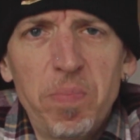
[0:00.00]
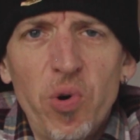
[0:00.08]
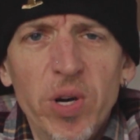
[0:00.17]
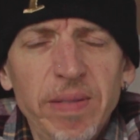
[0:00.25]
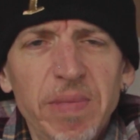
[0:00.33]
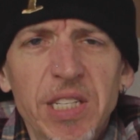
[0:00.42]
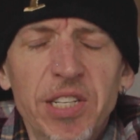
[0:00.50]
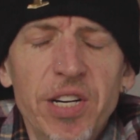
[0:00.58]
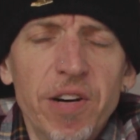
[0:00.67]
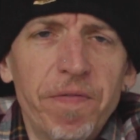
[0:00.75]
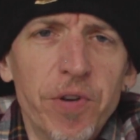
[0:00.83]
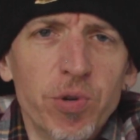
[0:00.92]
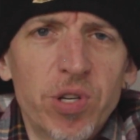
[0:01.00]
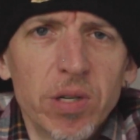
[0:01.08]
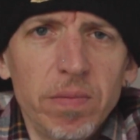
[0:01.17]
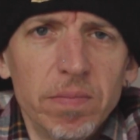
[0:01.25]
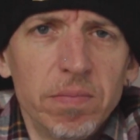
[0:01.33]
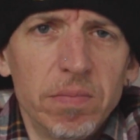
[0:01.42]
point in the near
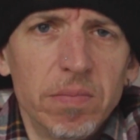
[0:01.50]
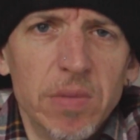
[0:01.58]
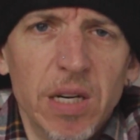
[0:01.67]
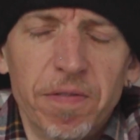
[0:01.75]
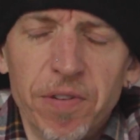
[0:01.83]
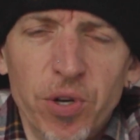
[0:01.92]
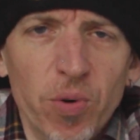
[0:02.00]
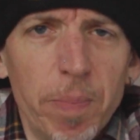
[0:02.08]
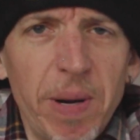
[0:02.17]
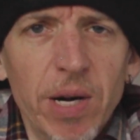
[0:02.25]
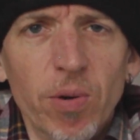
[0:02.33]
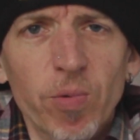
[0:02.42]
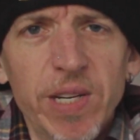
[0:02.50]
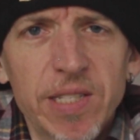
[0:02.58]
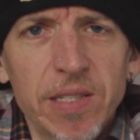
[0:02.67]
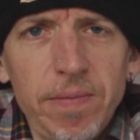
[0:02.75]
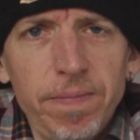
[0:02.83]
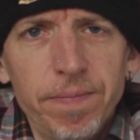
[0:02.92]
future, and for no apparent
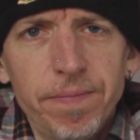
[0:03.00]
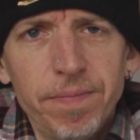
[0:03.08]
reason,